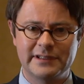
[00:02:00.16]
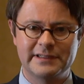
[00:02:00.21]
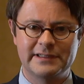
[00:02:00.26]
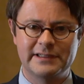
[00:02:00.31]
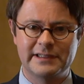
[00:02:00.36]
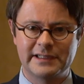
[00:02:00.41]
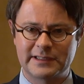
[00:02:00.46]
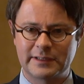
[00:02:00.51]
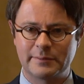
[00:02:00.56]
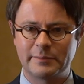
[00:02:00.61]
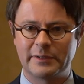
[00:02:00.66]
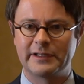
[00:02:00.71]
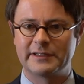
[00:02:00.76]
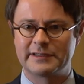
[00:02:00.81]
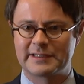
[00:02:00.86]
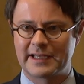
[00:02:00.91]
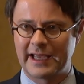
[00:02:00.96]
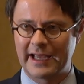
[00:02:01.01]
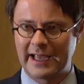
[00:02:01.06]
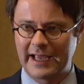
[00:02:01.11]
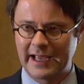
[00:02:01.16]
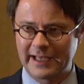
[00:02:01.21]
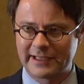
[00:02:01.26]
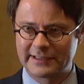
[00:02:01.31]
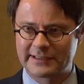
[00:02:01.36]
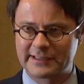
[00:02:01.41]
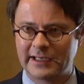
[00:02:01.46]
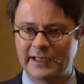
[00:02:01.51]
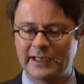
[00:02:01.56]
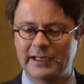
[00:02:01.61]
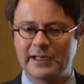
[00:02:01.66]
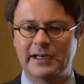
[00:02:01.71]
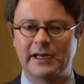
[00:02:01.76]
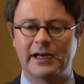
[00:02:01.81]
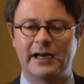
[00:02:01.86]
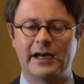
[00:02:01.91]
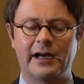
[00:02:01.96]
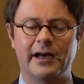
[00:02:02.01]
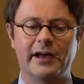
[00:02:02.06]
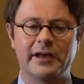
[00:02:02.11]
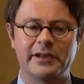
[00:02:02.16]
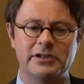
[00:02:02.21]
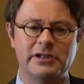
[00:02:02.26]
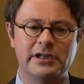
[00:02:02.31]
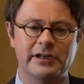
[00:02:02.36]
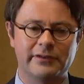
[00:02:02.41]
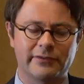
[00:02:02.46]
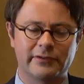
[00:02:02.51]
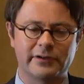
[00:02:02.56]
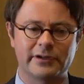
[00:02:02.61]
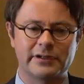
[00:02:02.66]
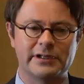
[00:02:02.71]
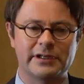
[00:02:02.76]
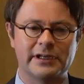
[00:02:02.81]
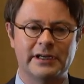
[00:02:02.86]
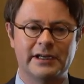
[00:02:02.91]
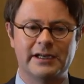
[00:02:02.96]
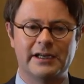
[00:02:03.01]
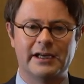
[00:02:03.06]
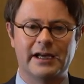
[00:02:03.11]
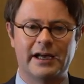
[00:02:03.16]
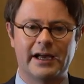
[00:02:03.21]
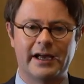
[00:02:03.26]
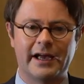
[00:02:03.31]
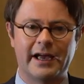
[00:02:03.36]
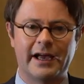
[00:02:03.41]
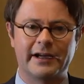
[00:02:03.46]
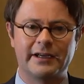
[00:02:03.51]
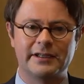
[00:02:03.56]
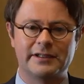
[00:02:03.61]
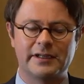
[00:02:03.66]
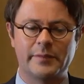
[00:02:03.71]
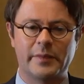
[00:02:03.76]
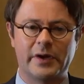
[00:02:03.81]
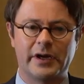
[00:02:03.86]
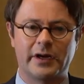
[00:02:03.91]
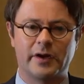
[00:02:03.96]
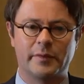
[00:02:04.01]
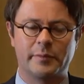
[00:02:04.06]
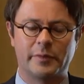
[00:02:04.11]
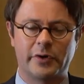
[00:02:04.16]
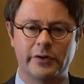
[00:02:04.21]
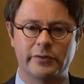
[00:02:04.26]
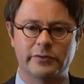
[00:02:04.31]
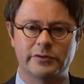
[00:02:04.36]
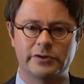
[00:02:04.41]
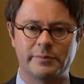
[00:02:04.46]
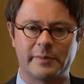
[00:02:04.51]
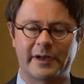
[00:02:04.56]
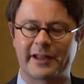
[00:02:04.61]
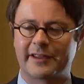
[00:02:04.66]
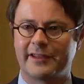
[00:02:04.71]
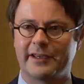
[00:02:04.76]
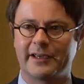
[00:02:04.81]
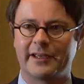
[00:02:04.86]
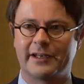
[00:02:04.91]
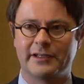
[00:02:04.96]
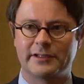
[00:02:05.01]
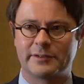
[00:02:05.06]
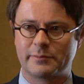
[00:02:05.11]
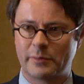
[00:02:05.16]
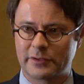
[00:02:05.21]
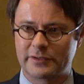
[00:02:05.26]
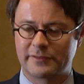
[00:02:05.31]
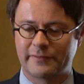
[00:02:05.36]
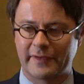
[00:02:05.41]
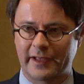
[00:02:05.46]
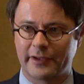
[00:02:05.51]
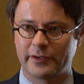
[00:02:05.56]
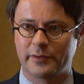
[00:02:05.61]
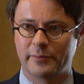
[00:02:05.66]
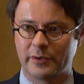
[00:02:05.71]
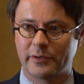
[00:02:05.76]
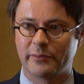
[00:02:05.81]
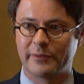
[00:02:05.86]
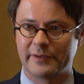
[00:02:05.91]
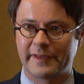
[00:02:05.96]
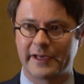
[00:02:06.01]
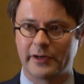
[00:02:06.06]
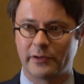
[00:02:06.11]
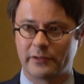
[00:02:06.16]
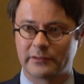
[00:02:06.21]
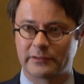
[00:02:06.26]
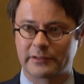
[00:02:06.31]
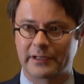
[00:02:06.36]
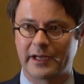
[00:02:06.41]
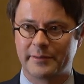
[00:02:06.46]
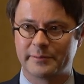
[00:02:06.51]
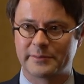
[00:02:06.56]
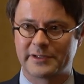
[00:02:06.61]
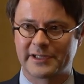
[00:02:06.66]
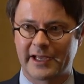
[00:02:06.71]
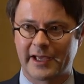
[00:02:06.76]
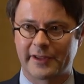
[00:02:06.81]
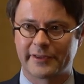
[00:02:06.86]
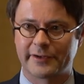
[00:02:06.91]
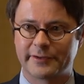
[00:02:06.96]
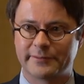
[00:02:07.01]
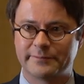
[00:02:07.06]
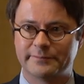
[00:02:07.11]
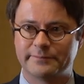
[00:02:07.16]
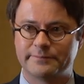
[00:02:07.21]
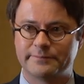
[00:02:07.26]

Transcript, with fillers: these disciplines has uh, a different uh, academic approach, but I think it is most valuable when they all come together.